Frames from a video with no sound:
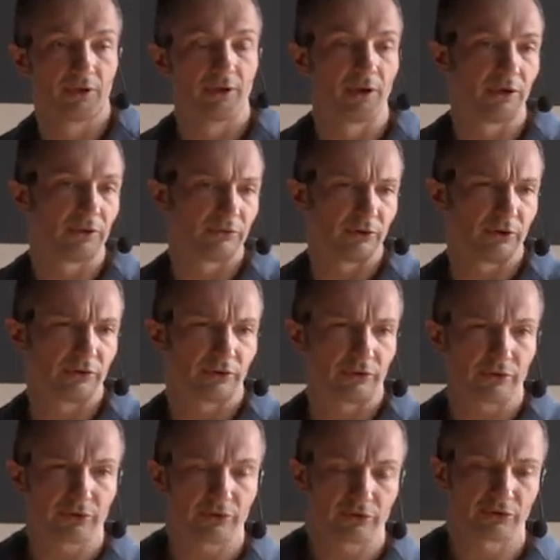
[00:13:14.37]
There is
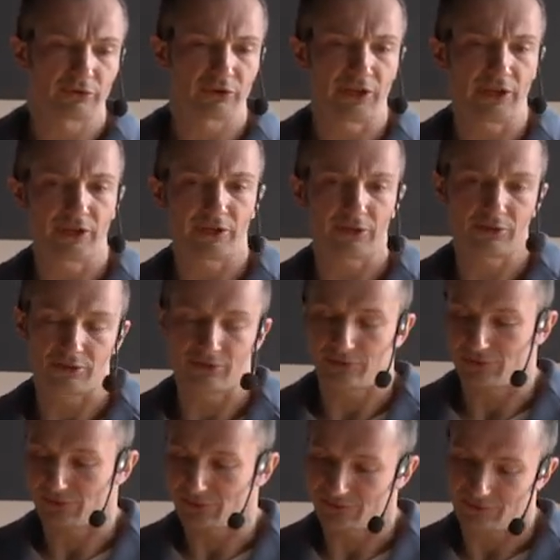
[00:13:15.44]
a skiing
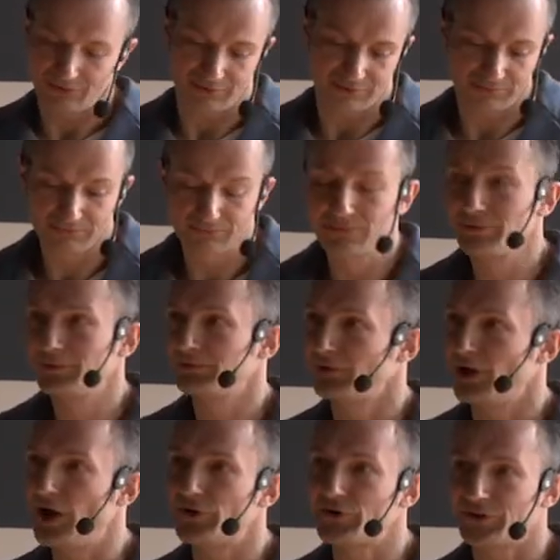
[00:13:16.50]

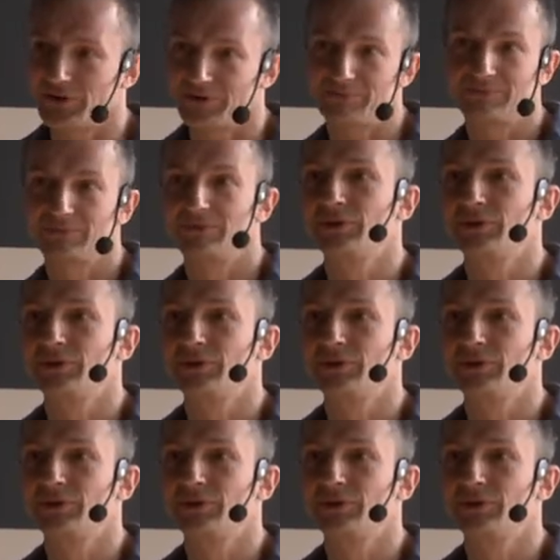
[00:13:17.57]
area,